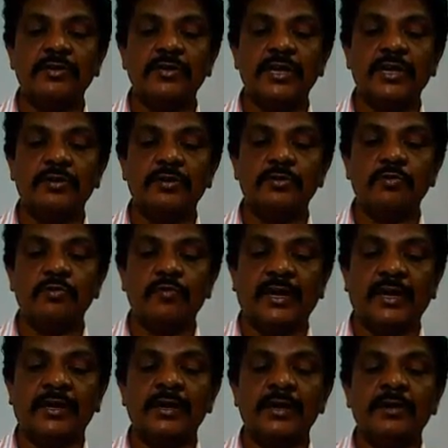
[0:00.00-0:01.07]
A21,
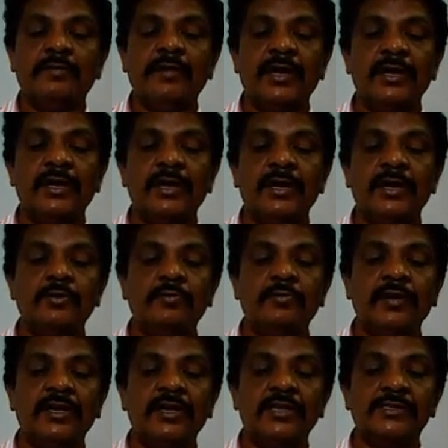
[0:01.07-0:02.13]
where
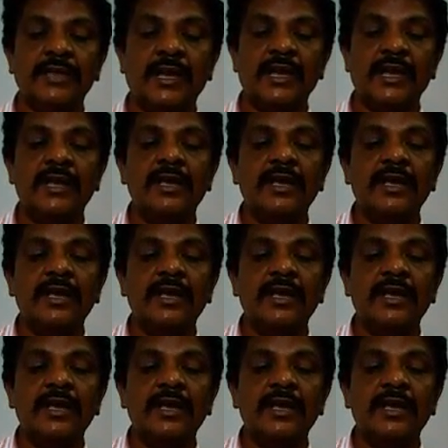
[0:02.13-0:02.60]
A21 is a